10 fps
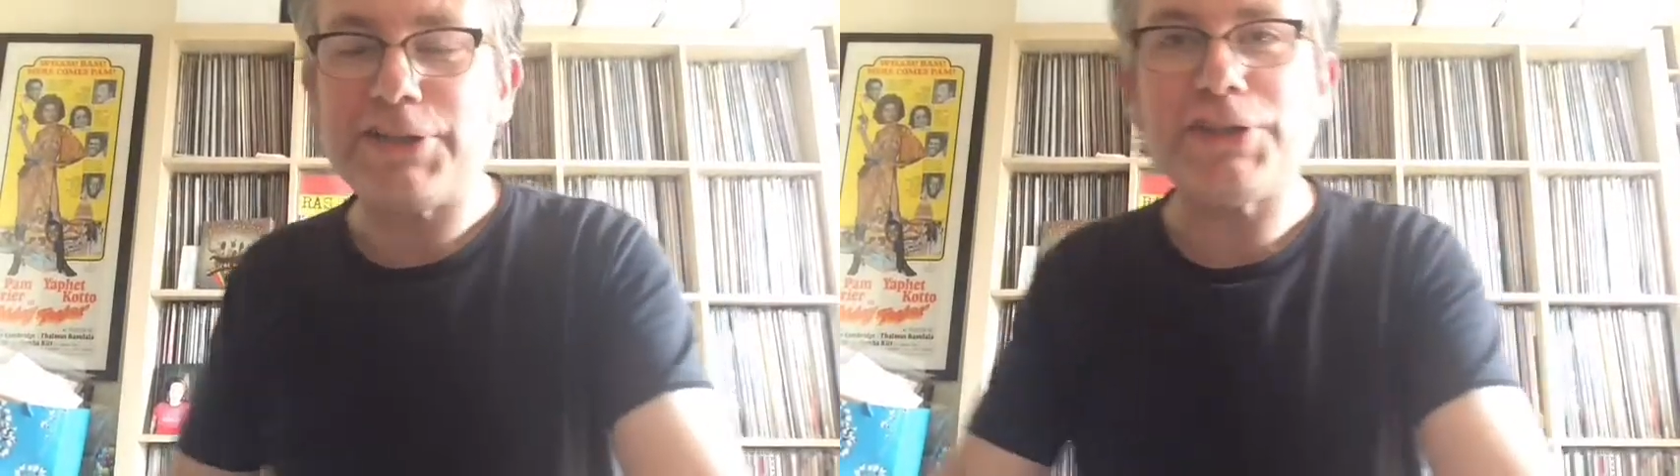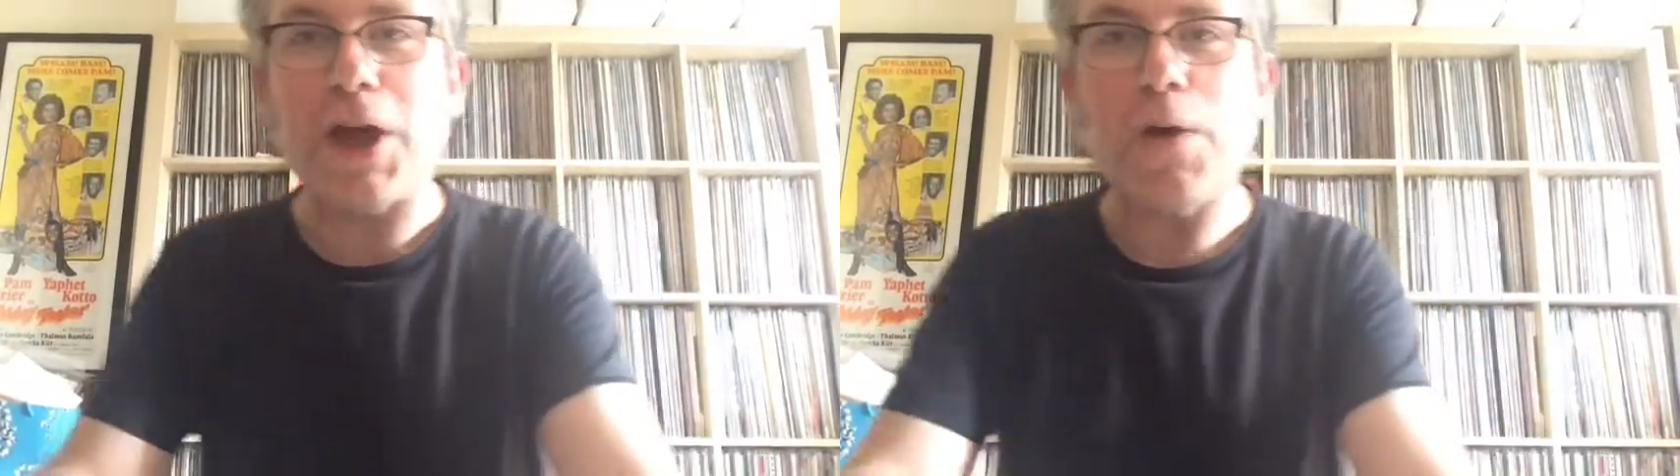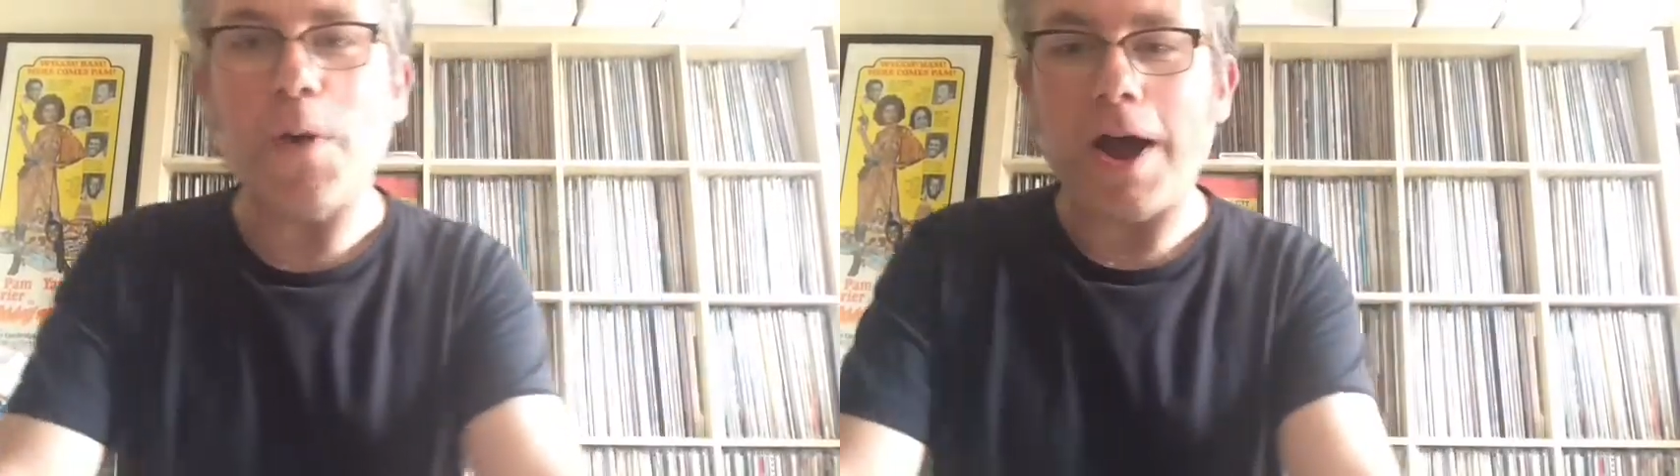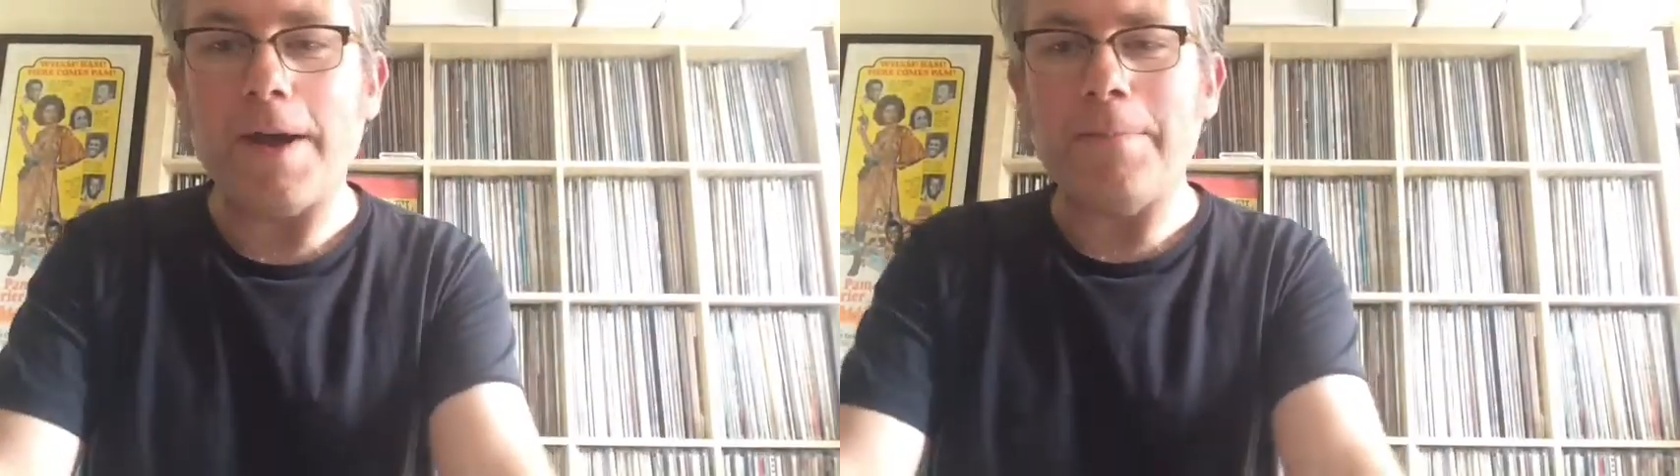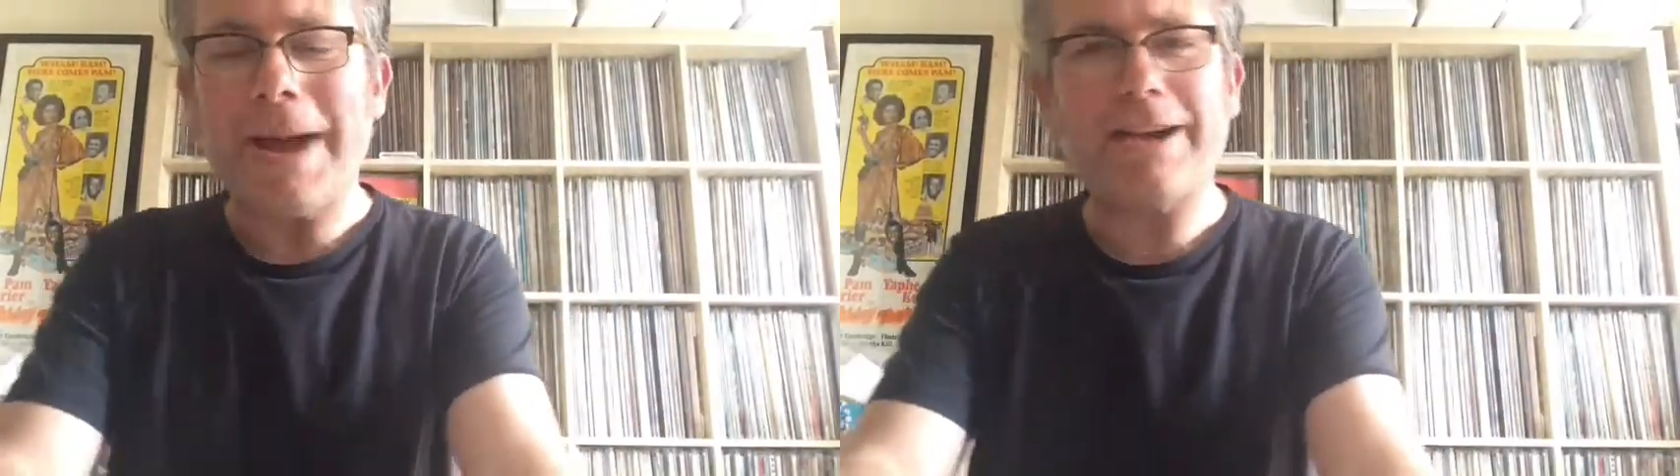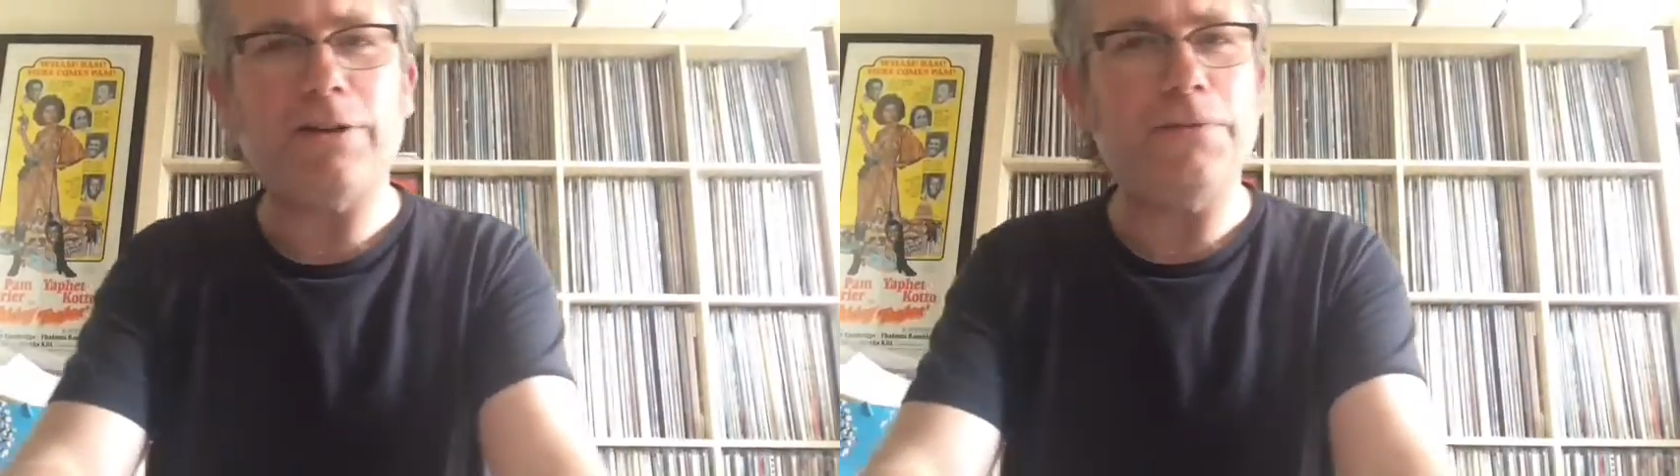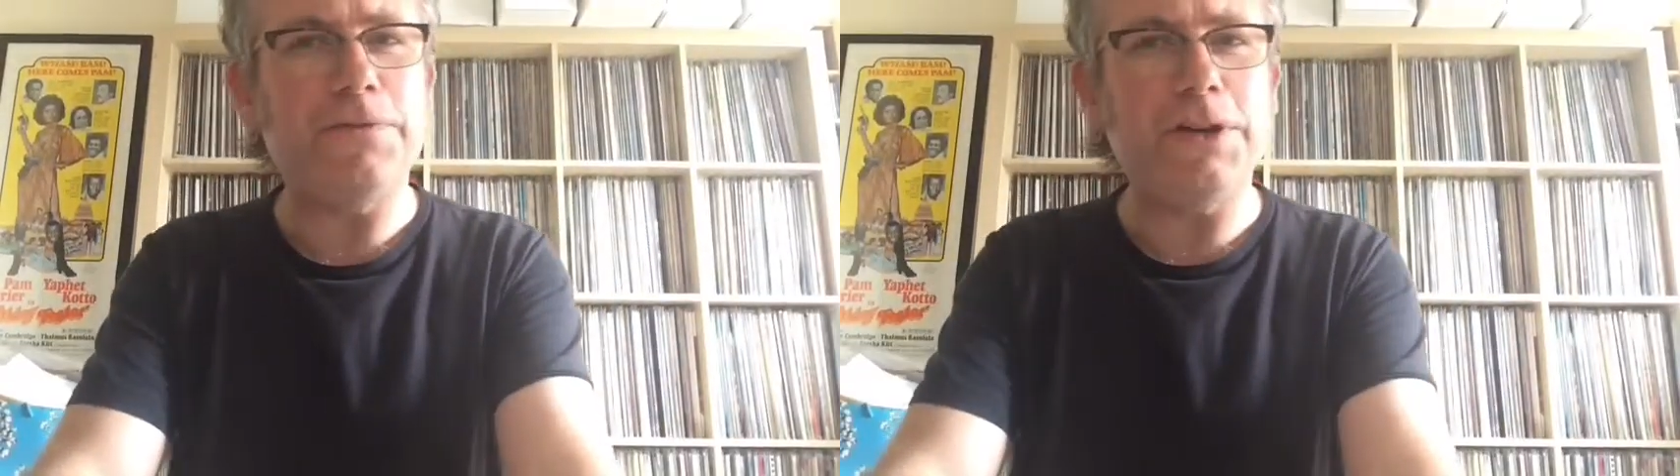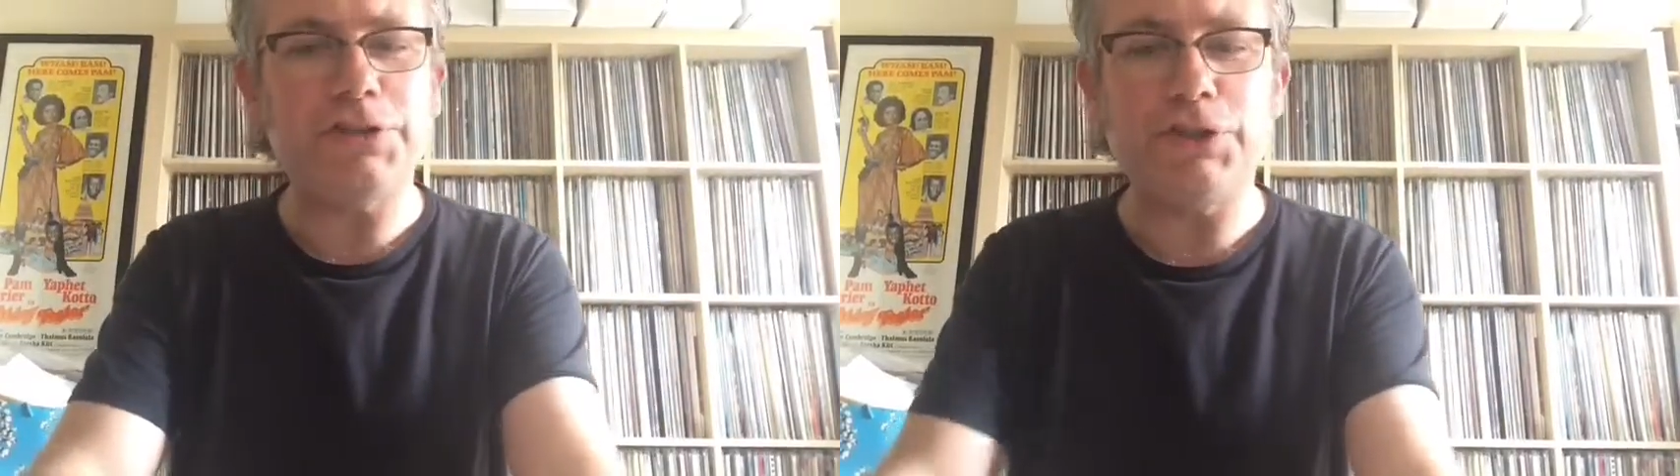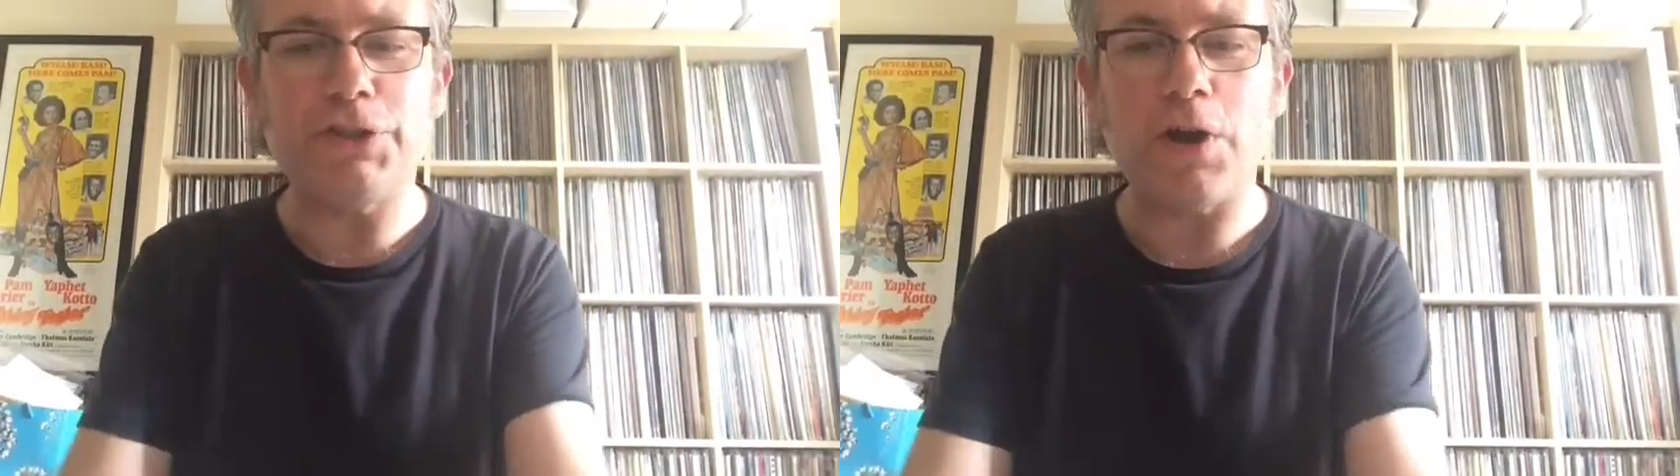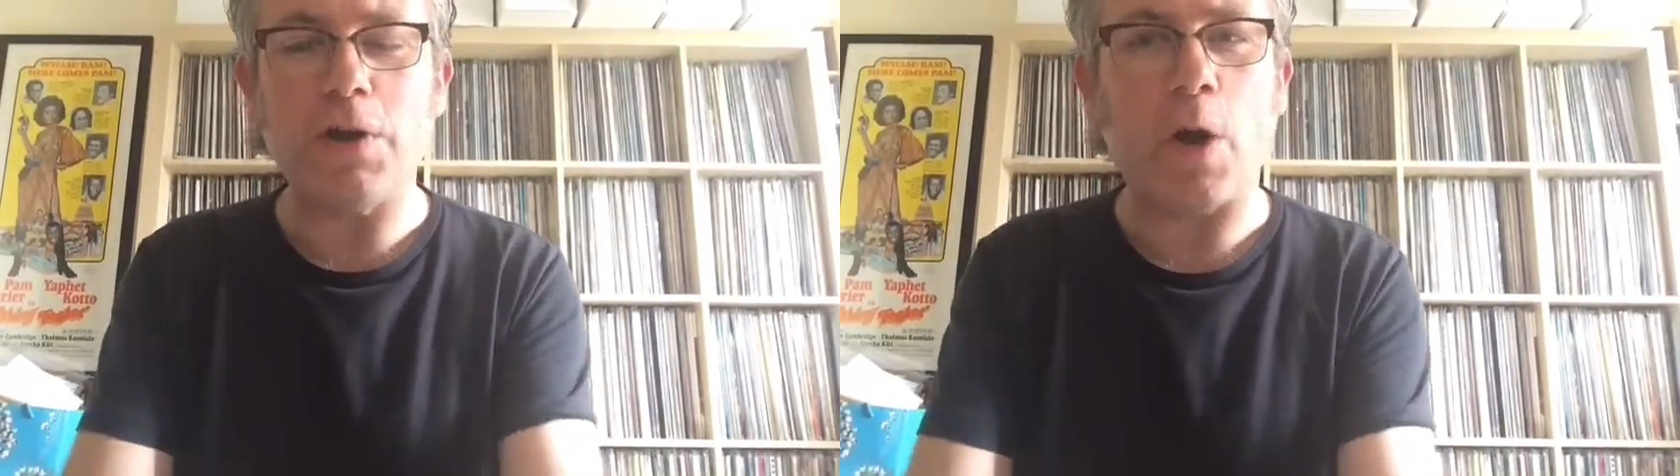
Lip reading: so back on the 1st of June,